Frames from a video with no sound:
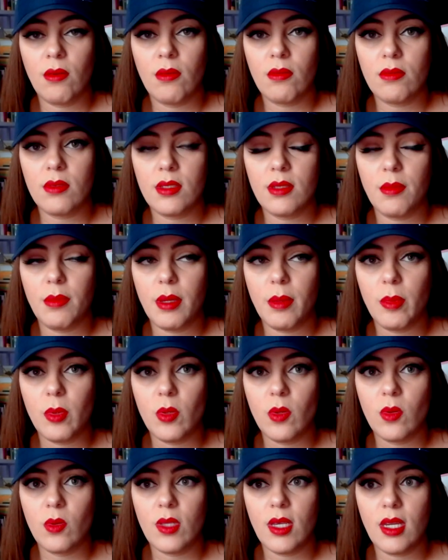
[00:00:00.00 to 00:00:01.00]
some
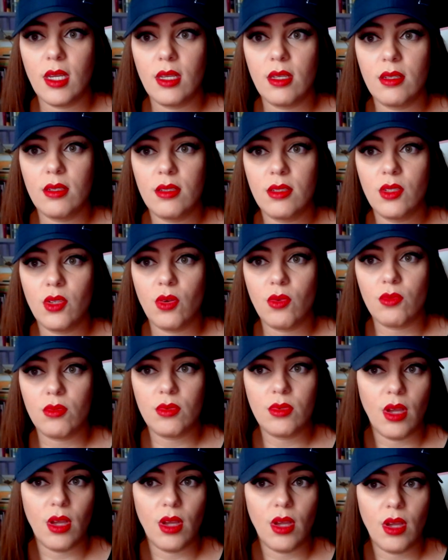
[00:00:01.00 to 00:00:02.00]
people, they don't
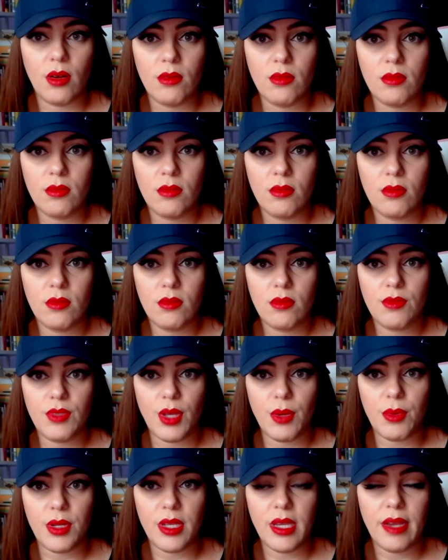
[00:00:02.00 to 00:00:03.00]
know
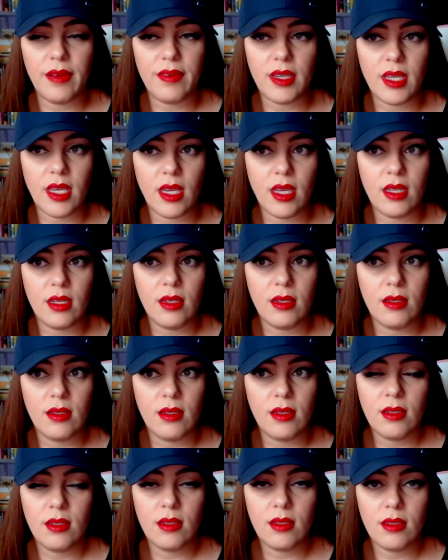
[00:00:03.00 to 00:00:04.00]
that when you have a kid,
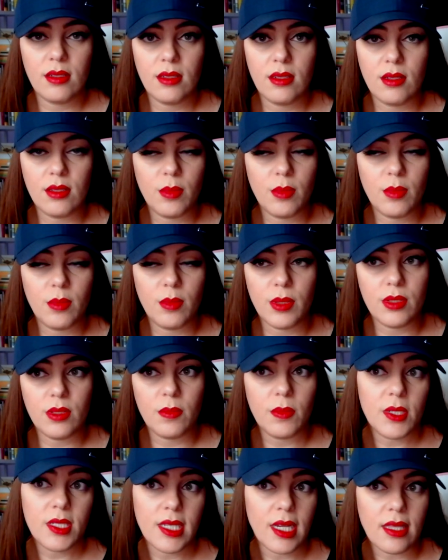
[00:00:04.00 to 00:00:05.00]
you're supposed to
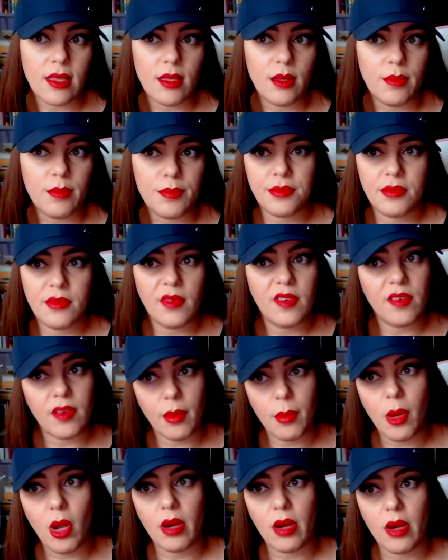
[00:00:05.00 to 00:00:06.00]
protect them
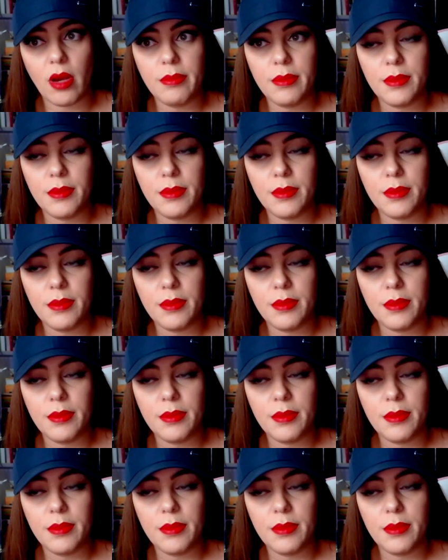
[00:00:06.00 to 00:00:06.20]
from harm.